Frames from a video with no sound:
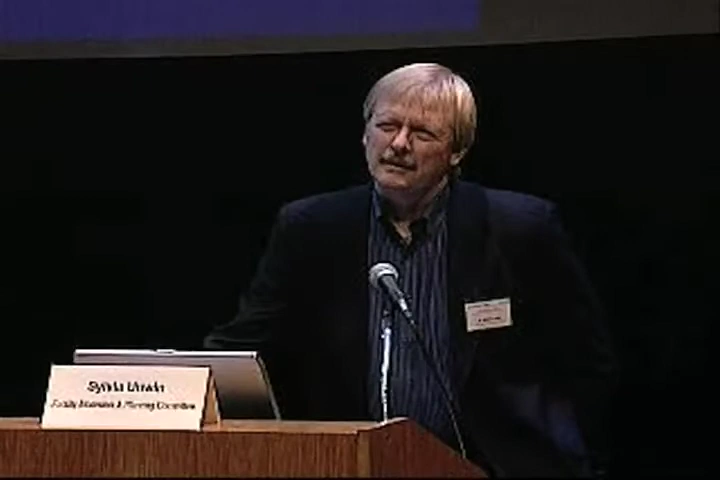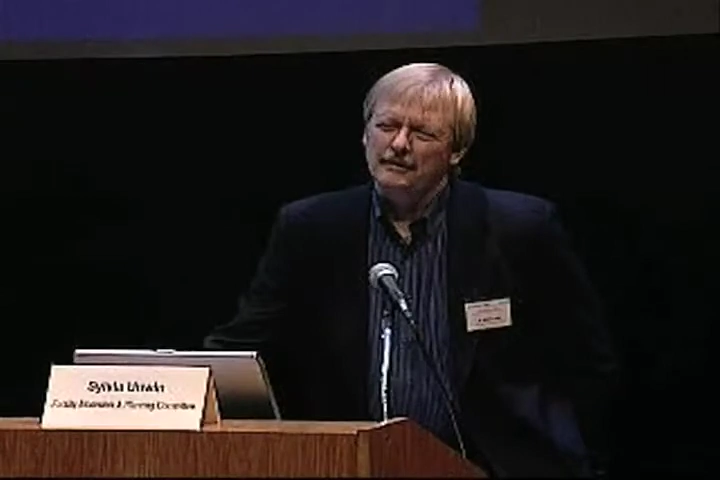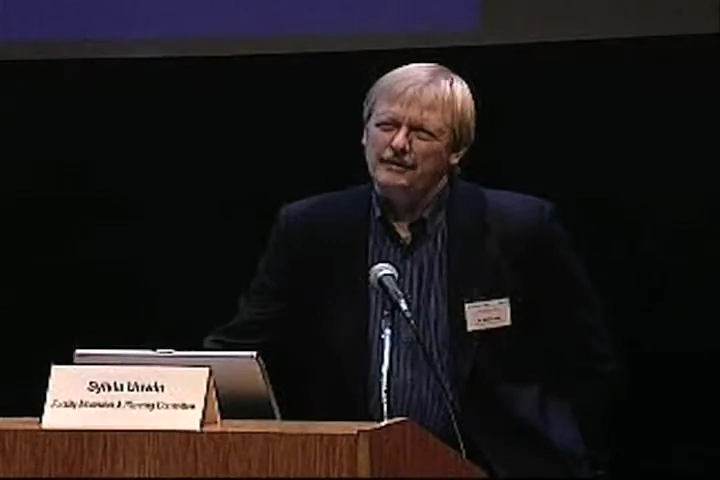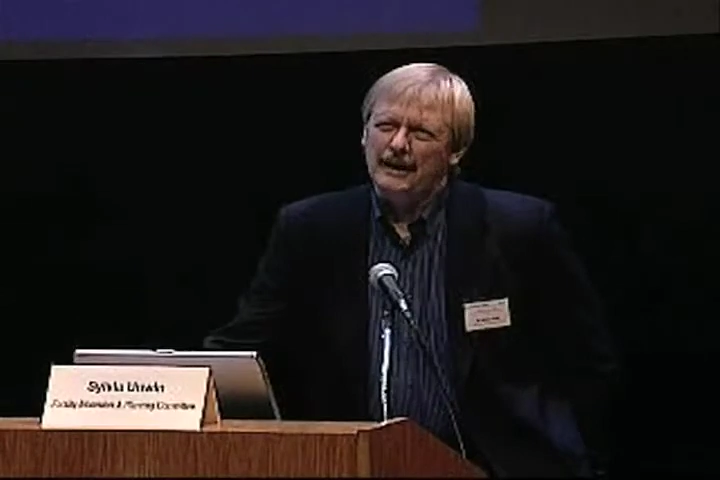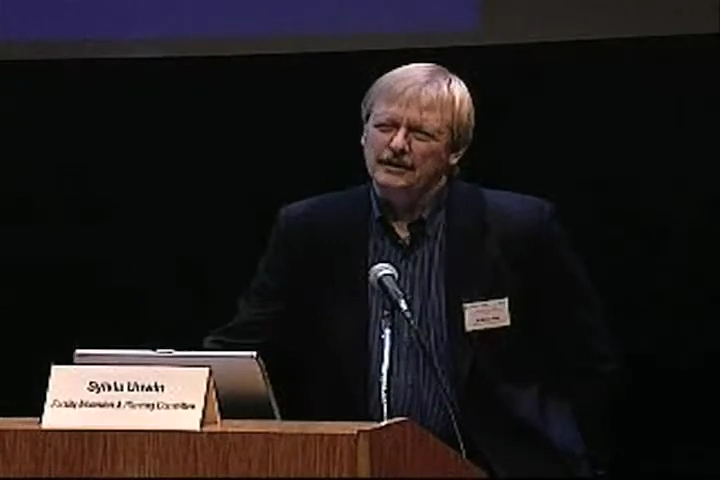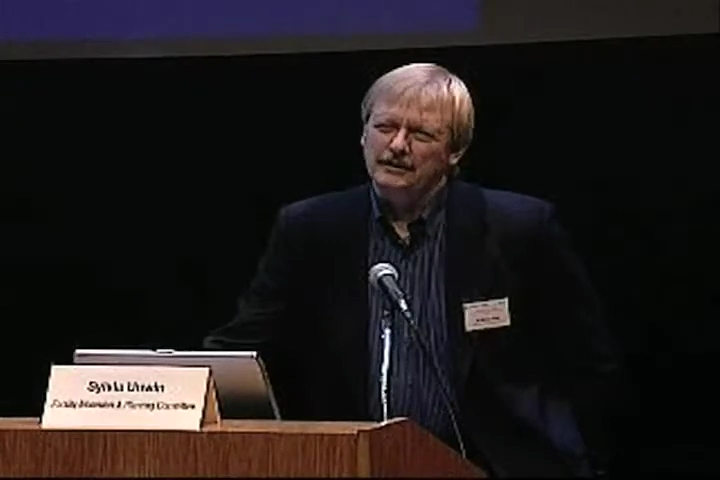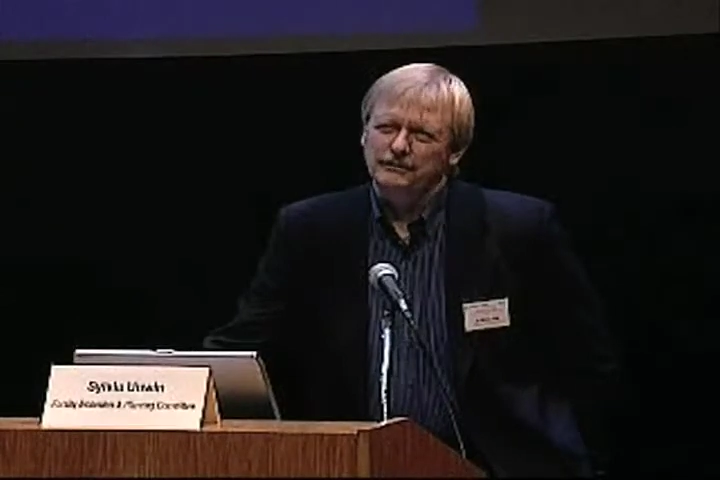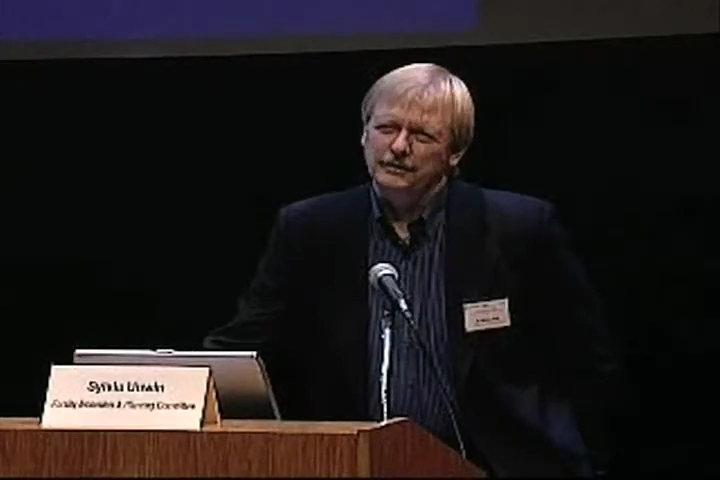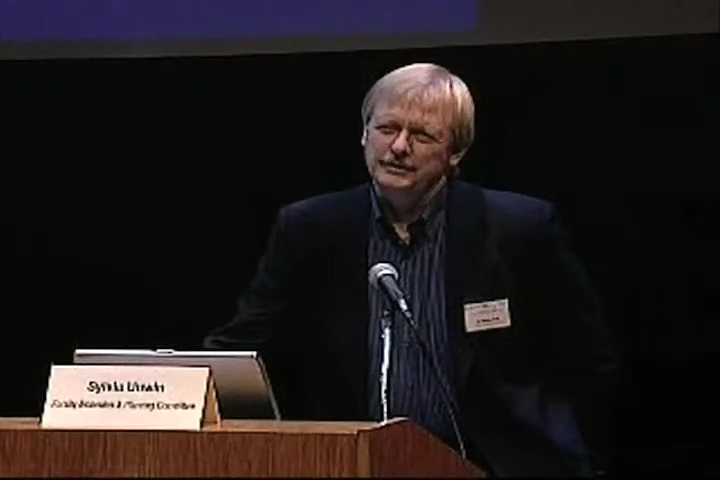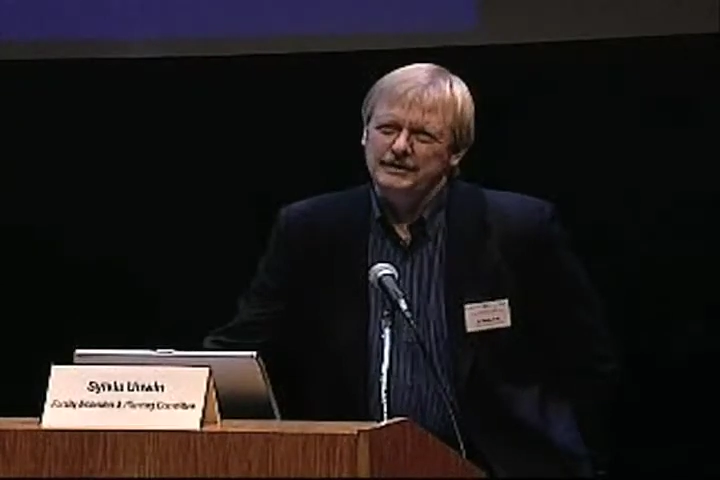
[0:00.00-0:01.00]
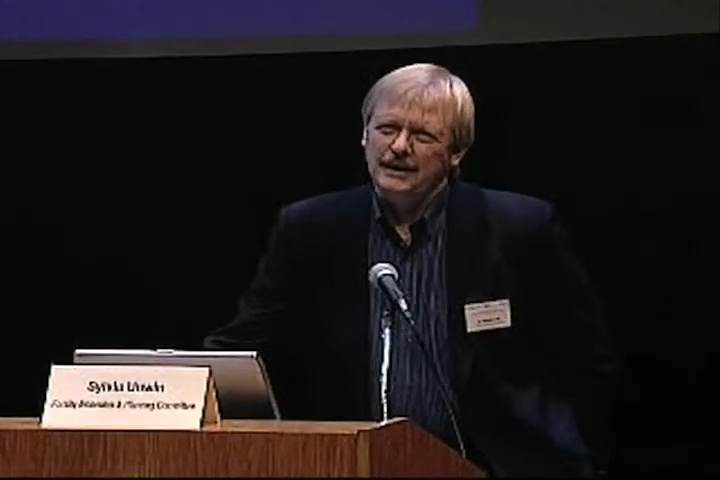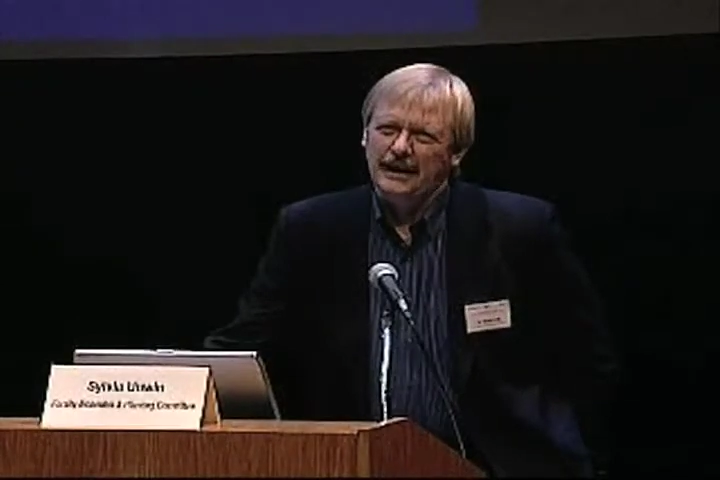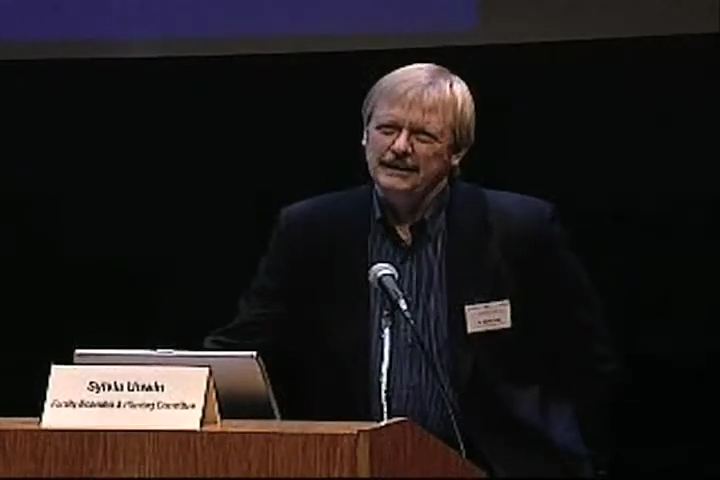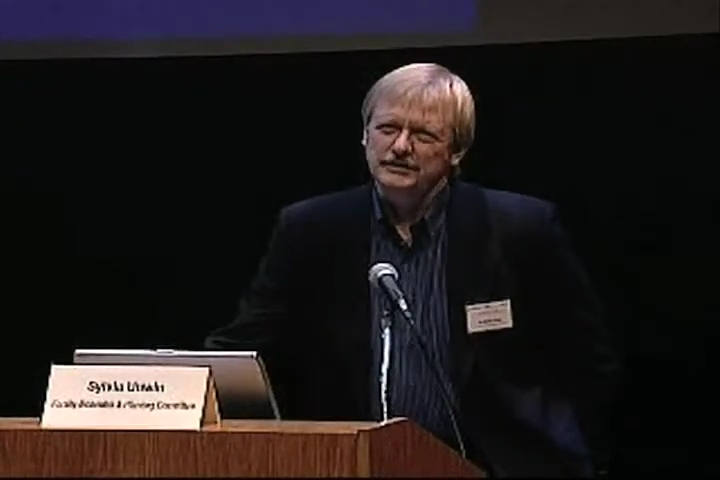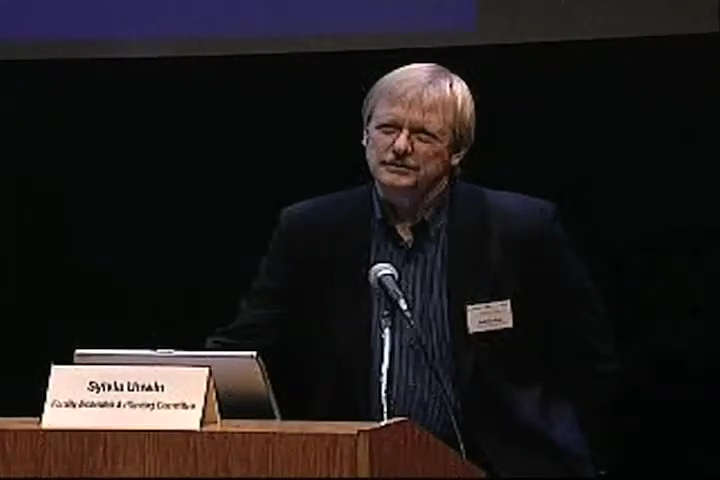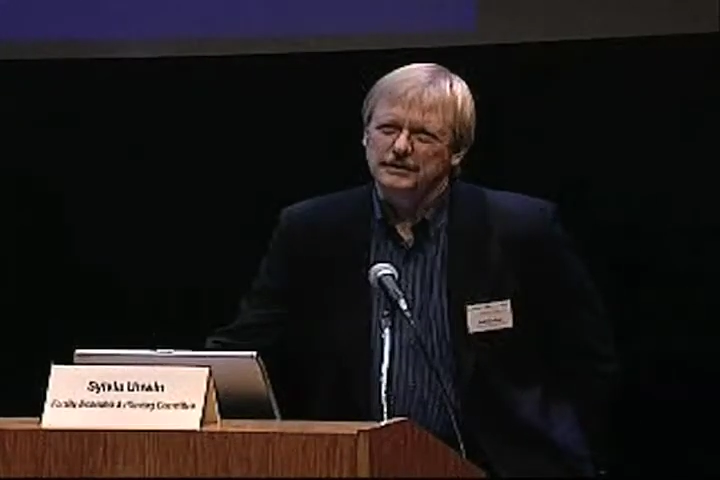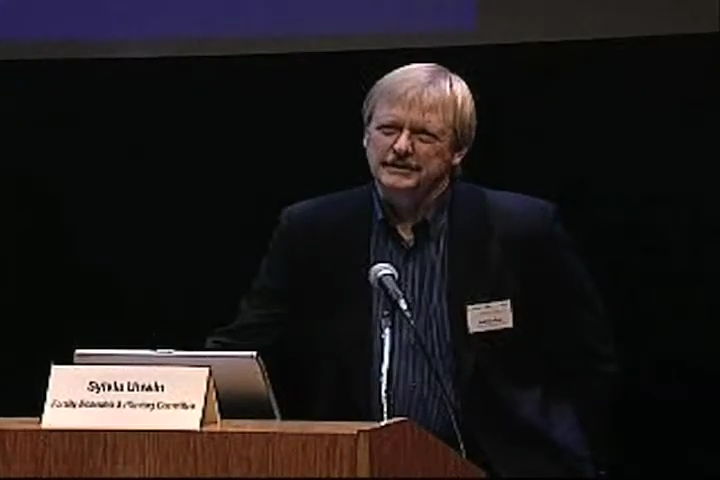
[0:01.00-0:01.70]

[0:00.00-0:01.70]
In fact, at first in high school,